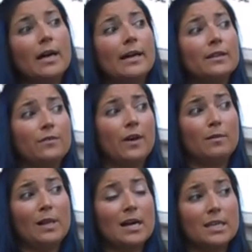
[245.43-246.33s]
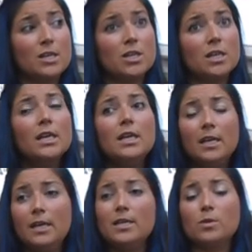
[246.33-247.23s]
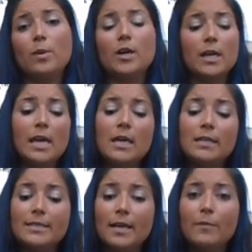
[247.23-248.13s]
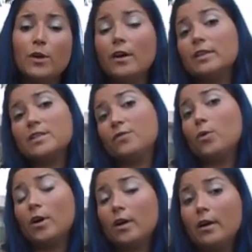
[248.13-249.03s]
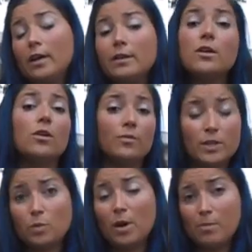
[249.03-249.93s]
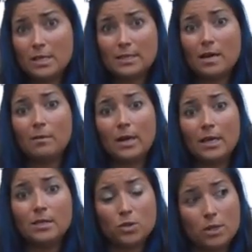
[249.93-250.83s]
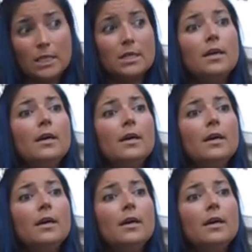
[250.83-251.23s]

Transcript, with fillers: I live on a block here in Hazel Park, and um, there are at least four illegal rental properties on my street.